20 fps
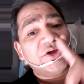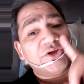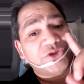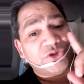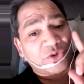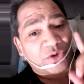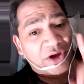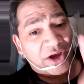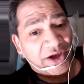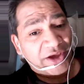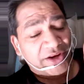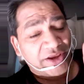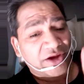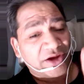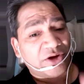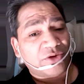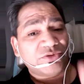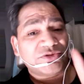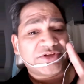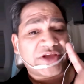Your IRA
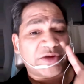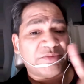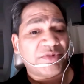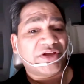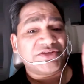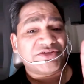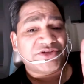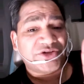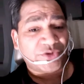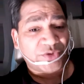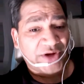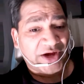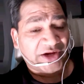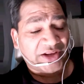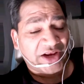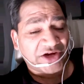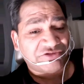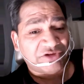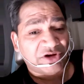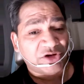accounts can be considered your net
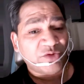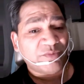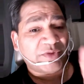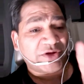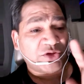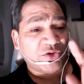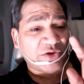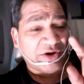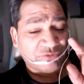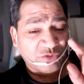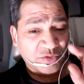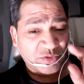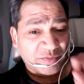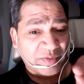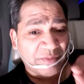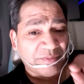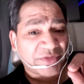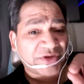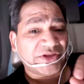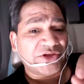cash value, but you have to
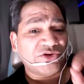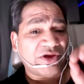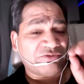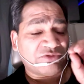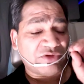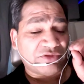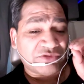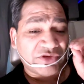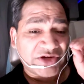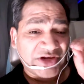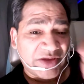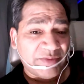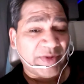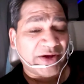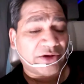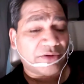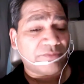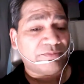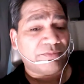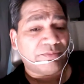remember that you have to have the DMAT